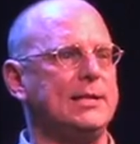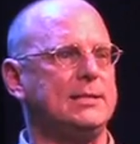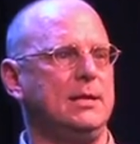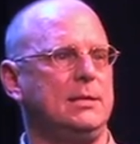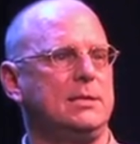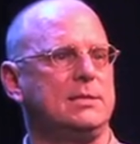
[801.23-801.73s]
that
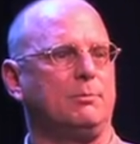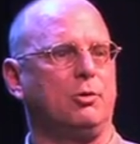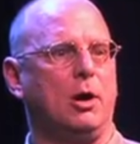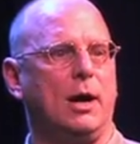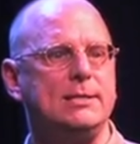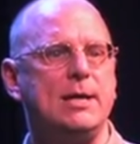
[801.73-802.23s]
sense of
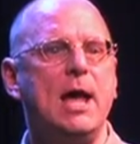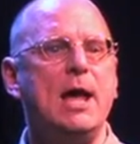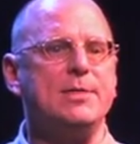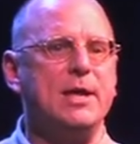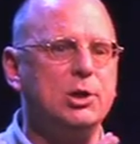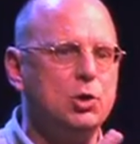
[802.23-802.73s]
surprise.
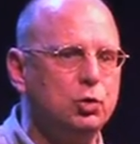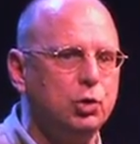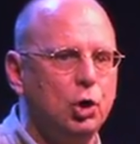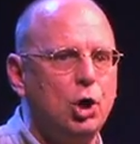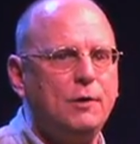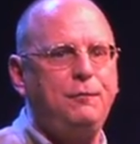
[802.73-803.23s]
Then you
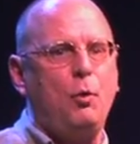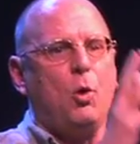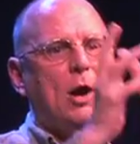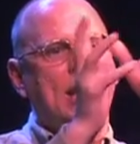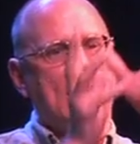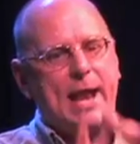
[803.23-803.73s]
look
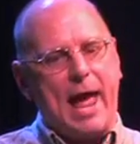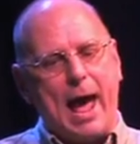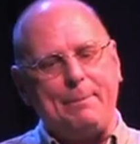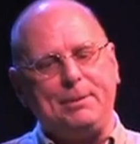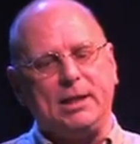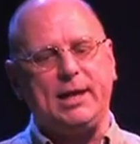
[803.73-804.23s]
for it in
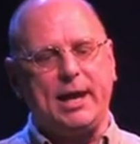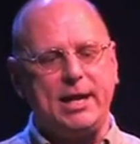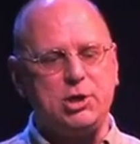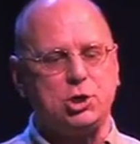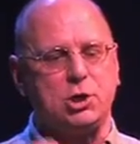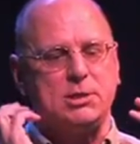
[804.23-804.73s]

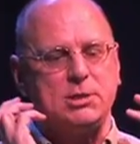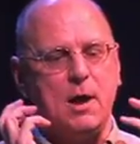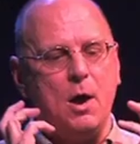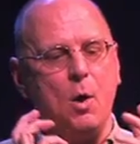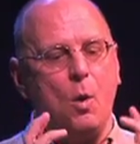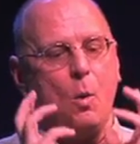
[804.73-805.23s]
applications
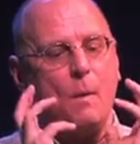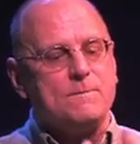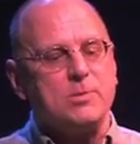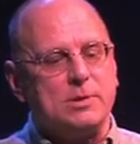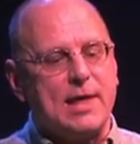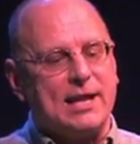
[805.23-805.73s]

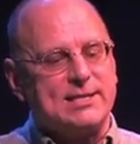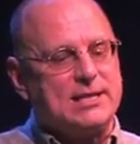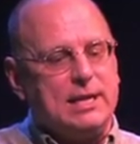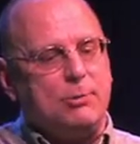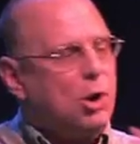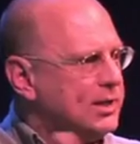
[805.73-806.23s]
that
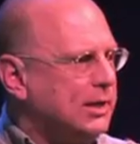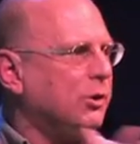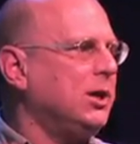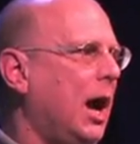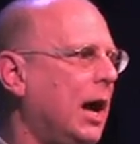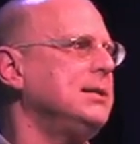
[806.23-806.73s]
seem are in
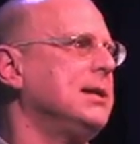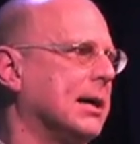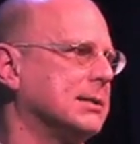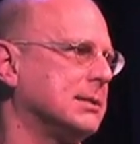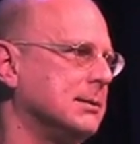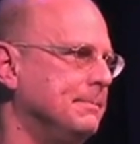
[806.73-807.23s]
different
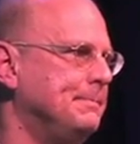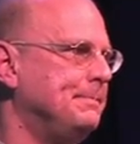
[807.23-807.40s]
contexts.